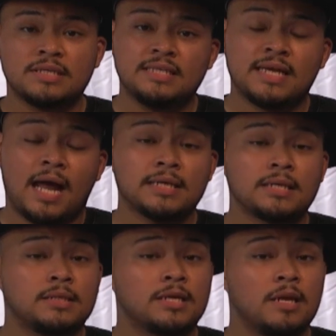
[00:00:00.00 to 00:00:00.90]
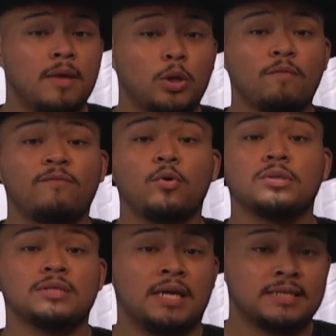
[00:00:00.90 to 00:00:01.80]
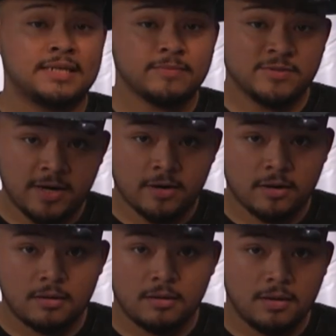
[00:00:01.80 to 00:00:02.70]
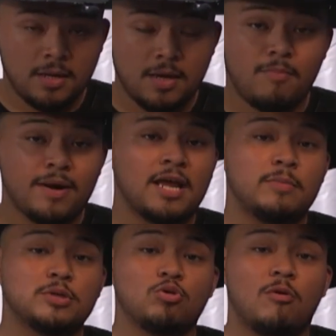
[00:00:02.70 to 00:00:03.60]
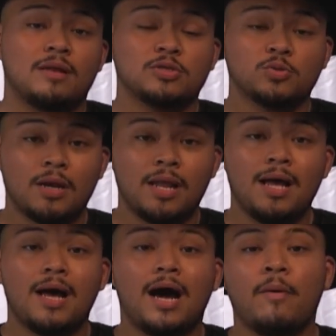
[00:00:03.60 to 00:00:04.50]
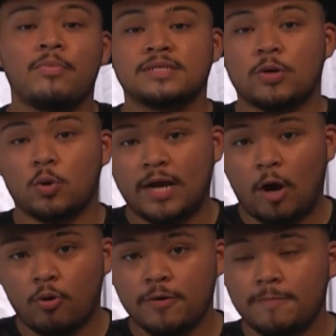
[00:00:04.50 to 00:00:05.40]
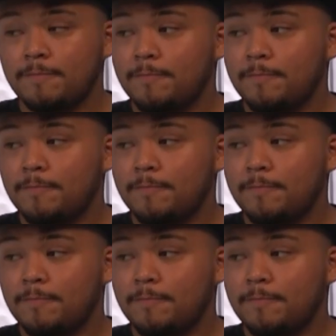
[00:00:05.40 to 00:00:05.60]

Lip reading: to detach because it's going to make you feel 10 times better. My name is Noah Valenzuela. I'm the Tarot Cowboy.